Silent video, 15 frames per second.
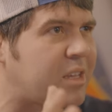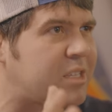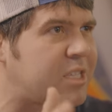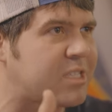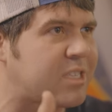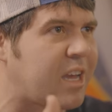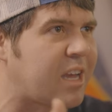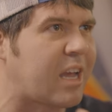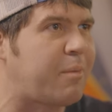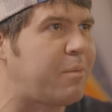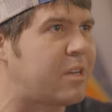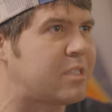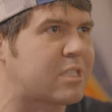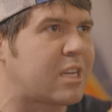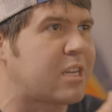It's just mm-hmm. like,
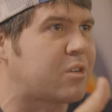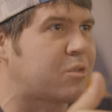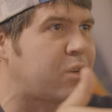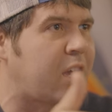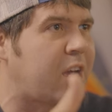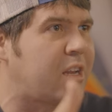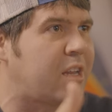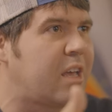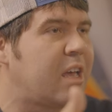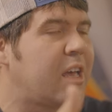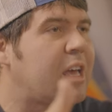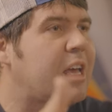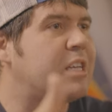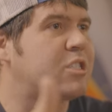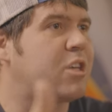I'm just going to create
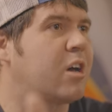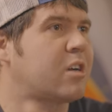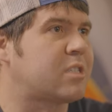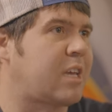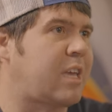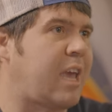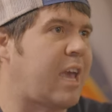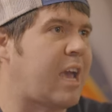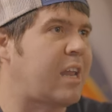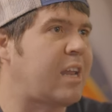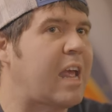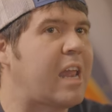as long as I can.